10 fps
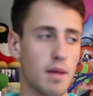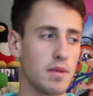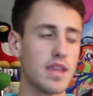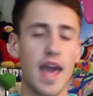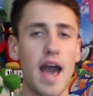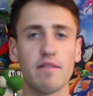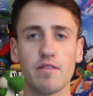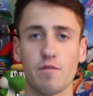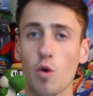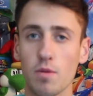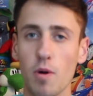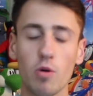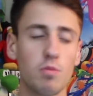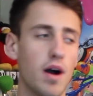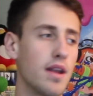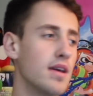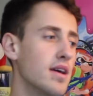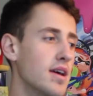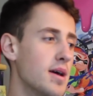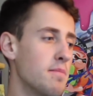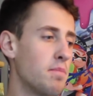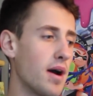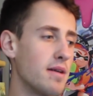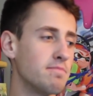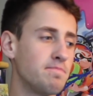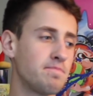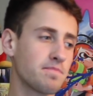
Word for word: I mean, they have it for Pokemon, but